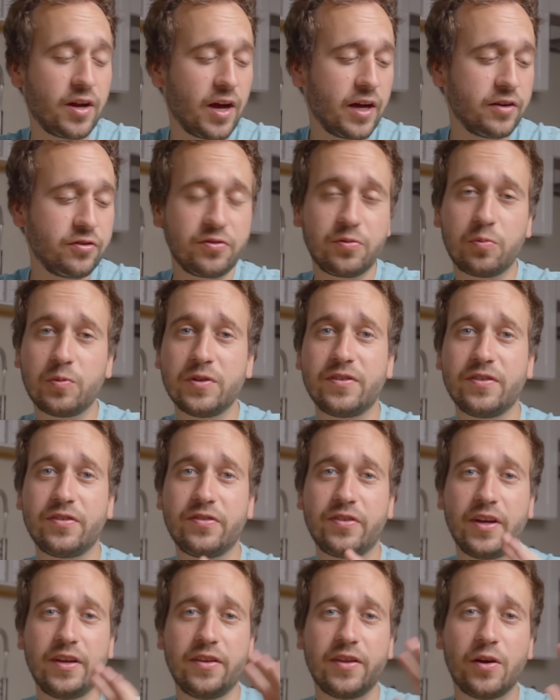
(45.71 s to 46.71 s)
I just want to
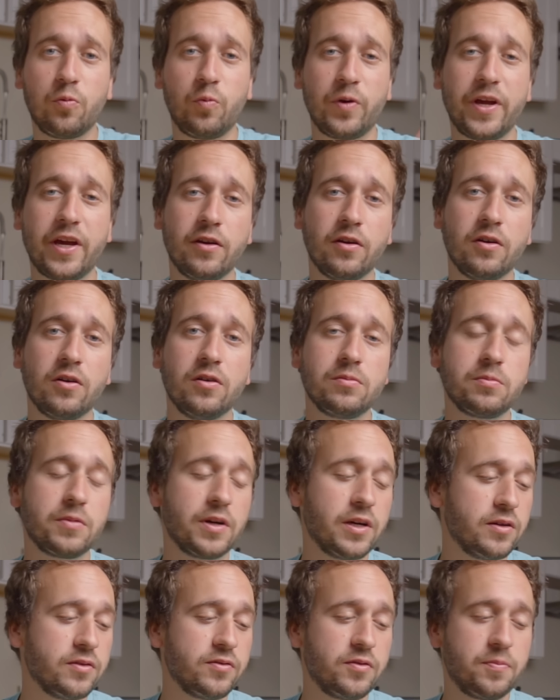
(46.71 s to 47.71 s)
say that we at
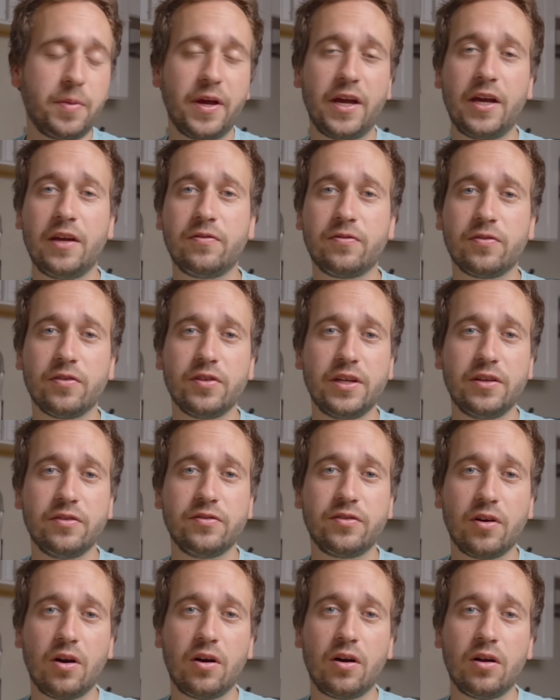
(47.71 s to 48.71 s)
Homegrounds paid for
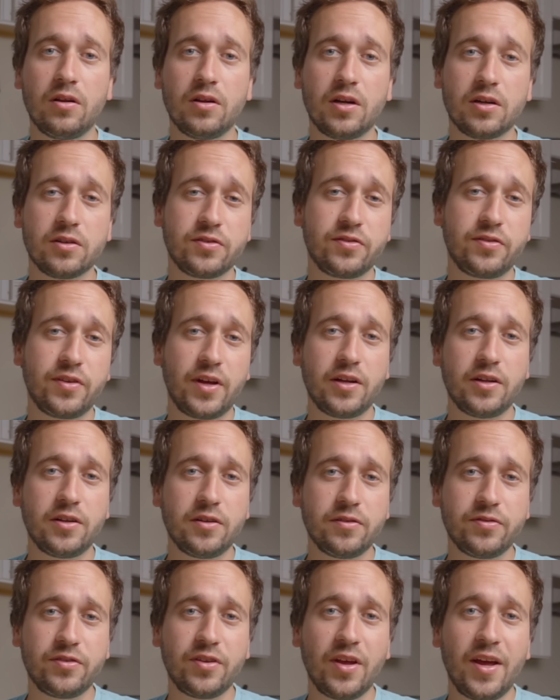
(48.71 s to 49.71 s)
these all
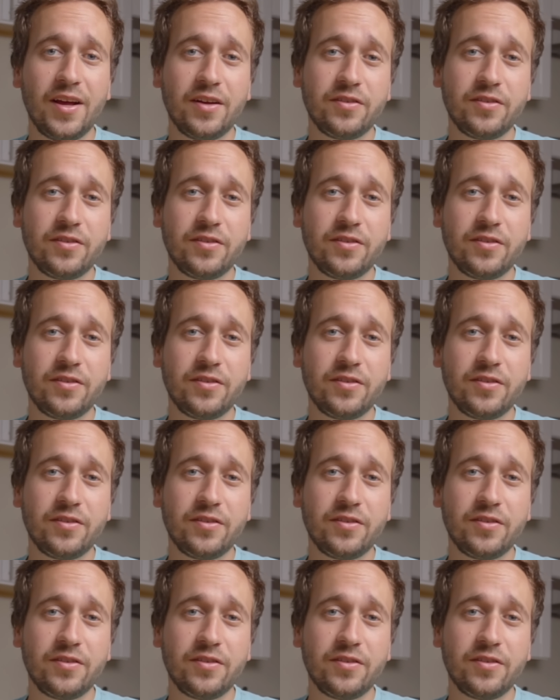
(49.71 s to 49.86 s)
ourselves